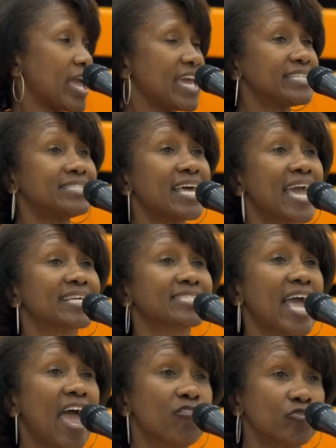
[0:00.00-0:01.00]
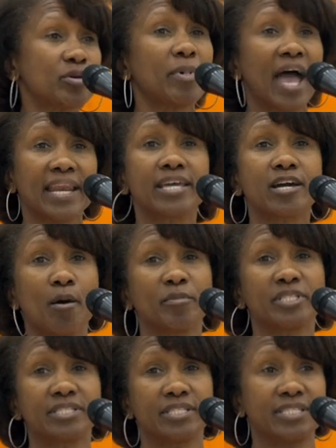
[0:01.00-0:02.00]
it takes everybody
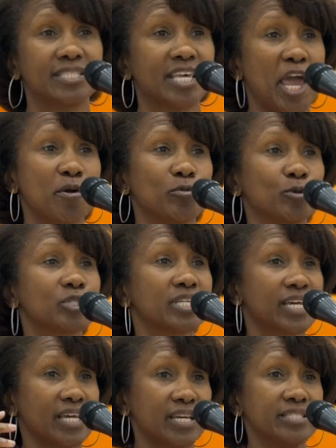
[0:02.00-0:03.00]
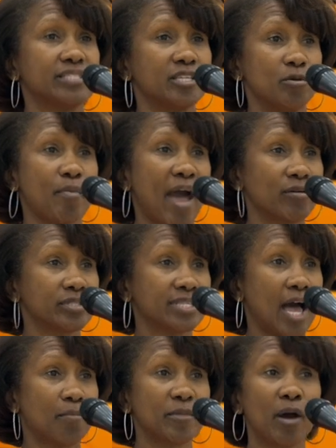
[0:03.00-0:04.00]
coming to the table to get us to the
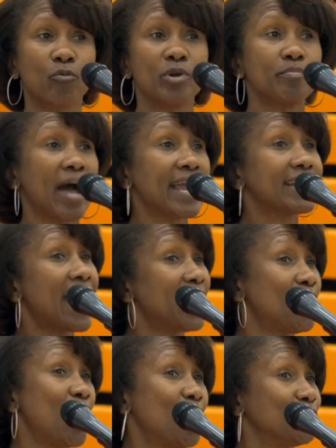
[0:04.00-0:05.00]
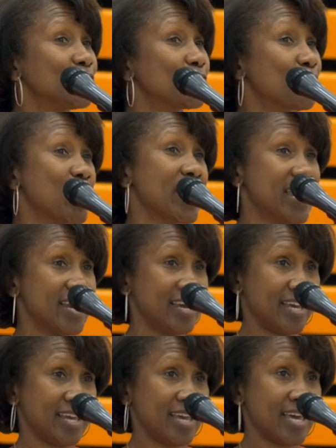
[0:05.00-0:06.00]
mountaintop. Now, we might not all agree
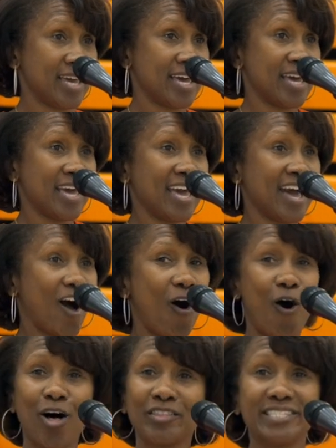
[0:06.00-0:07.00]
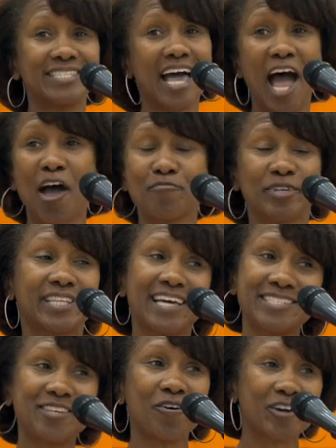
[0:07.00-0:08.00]
all the time, but
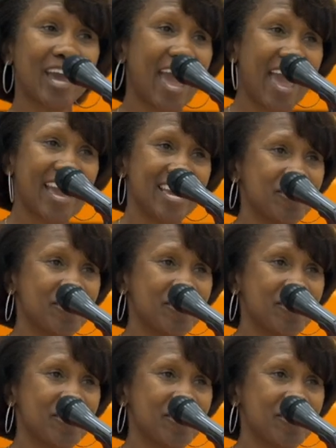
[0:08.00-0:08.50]
that's okay.